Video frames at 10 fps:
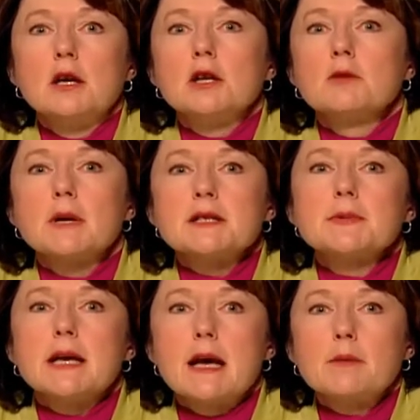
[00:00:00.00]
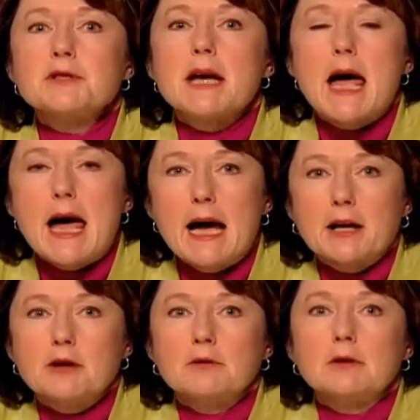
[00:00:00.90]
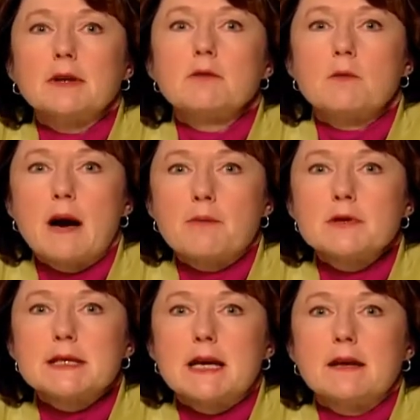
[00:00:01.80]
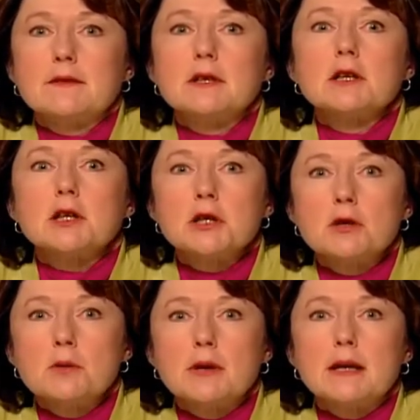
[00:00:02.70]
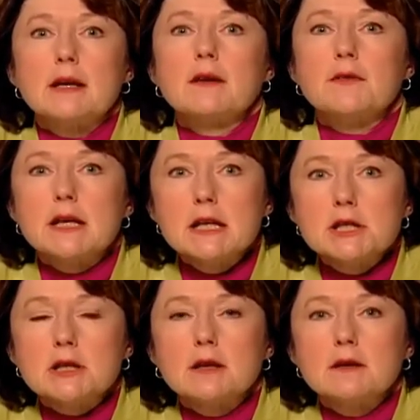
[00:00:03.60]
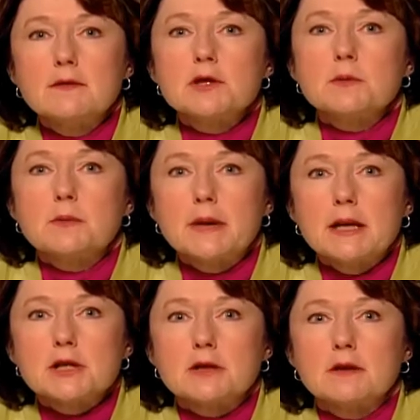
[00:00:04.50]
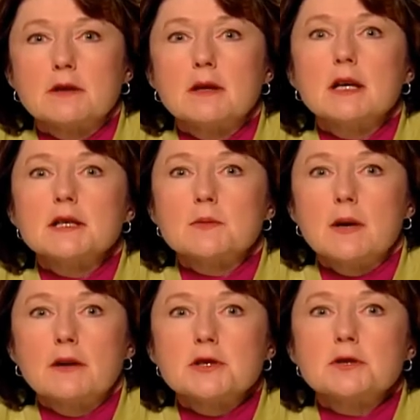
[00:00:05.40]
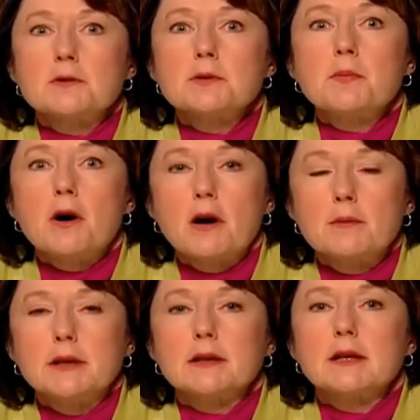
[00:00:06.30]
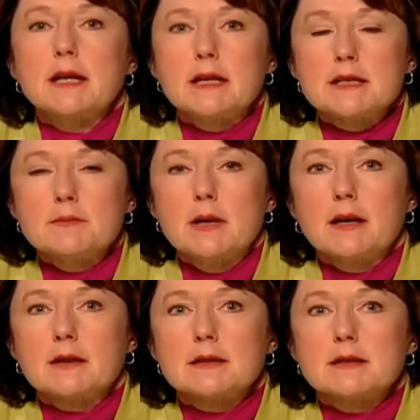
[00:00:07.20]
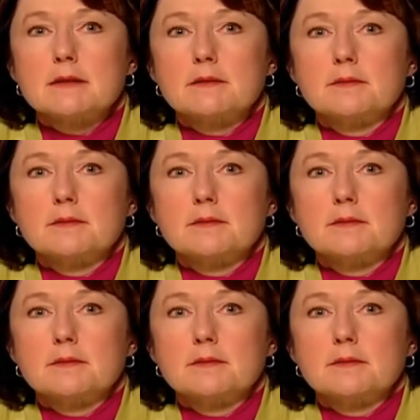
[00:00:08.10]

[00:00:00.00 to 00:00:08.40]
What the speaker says: You must be able to accurately represent the acuity of each individual patient as well as your department case mix.